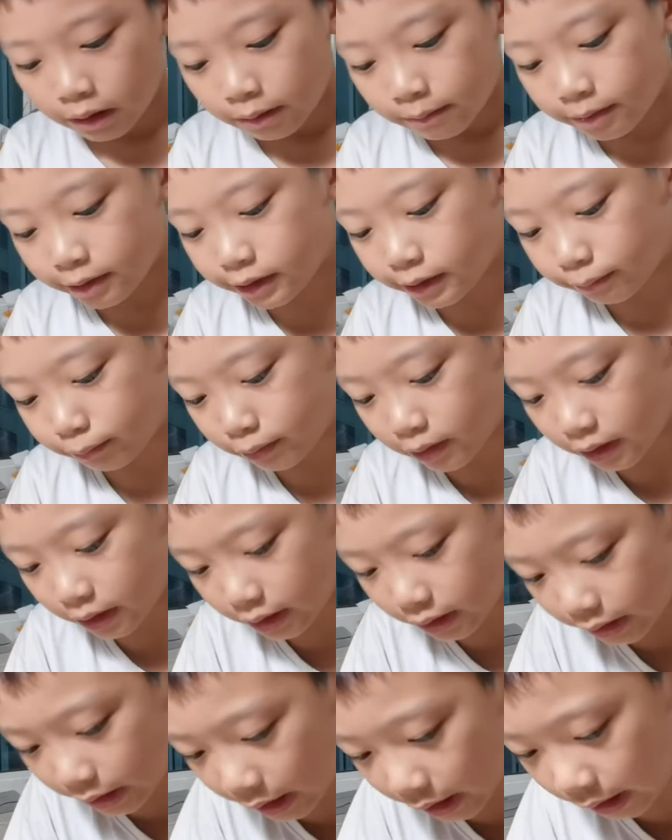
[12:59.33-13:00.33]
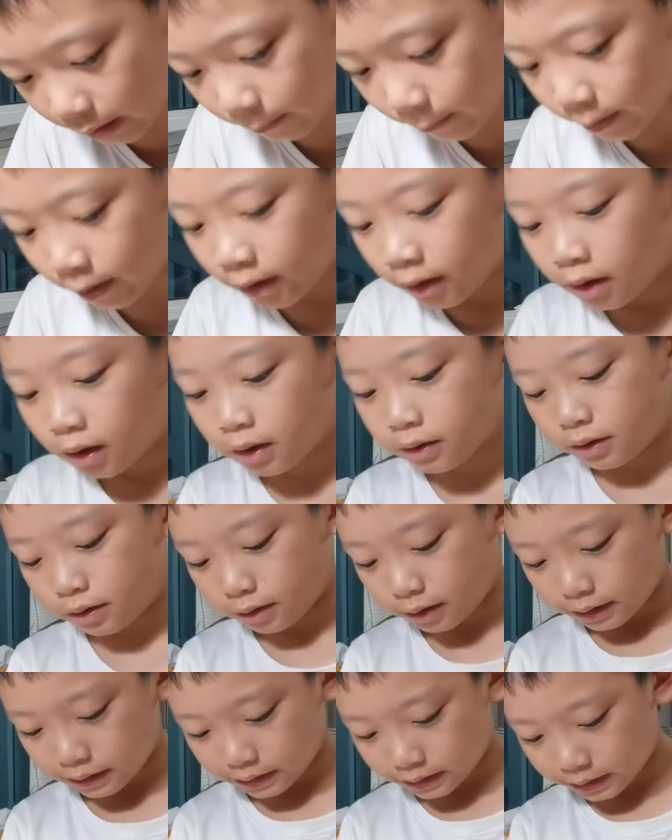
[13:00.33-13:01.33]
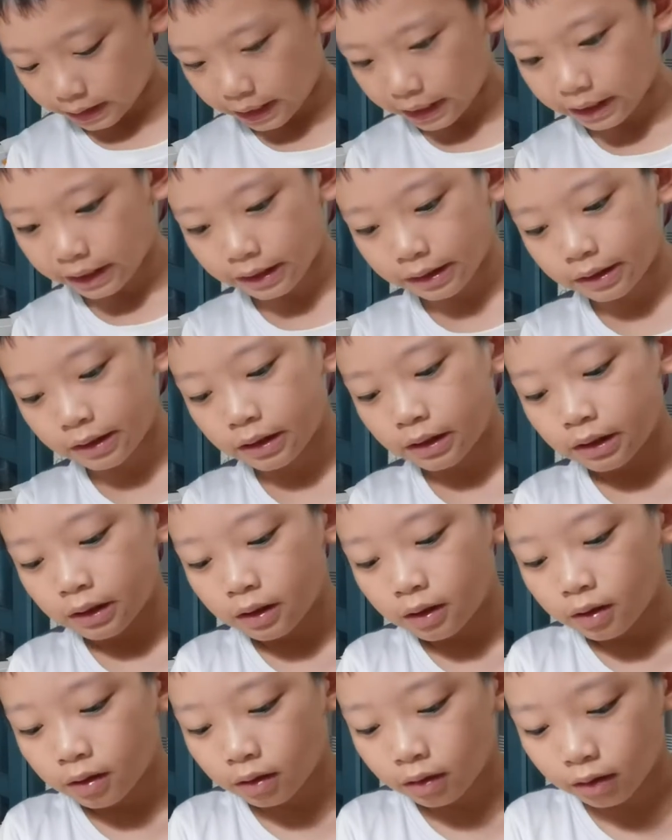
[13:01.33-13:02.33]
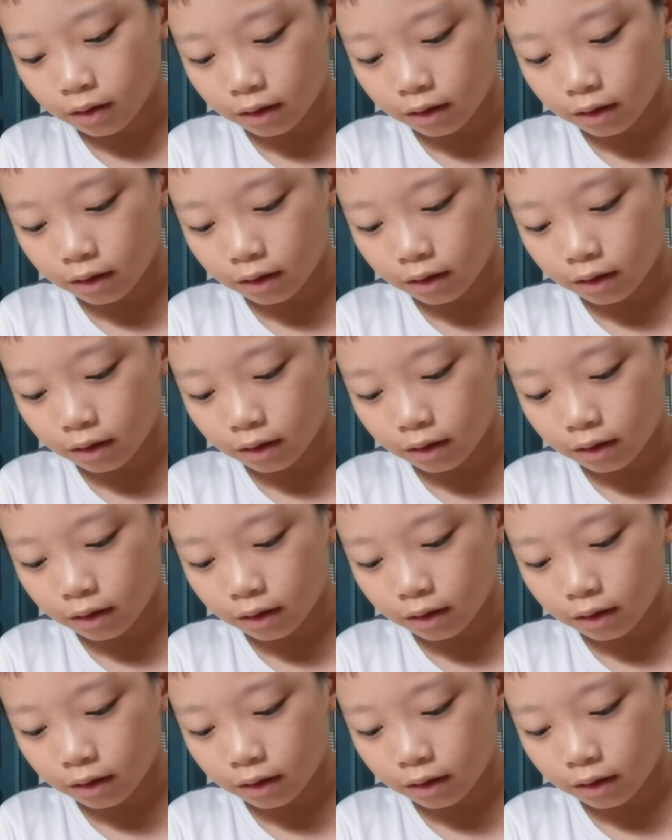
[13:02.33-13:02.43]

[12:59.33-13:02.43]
Mr. Plunkett came onto the stage in